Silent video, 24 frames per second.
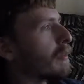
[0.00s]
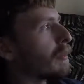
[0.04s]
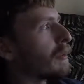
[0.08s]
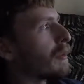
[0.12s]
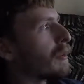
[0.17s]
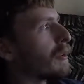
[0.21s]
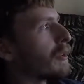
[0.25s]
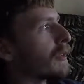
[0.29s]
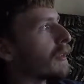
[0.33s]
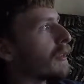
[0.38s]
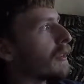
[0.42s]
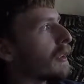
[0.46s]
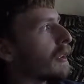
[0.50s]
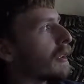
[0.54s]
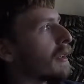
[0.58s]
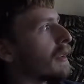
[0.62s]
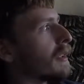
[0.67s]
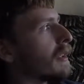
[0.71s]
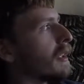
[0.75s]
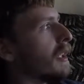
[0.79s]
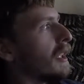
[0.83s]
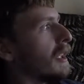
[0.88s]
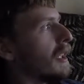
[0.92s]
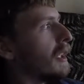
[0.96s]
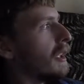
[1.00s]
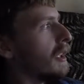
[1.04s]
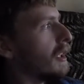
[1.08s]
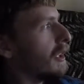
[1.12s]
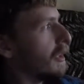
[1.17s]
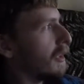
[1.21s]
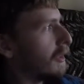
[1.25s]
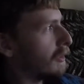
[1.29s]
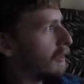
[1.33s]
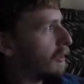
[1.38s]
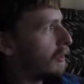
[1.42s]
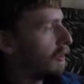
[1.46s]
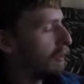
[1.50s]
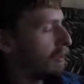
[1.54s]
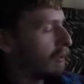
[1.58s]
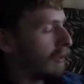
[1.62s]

person to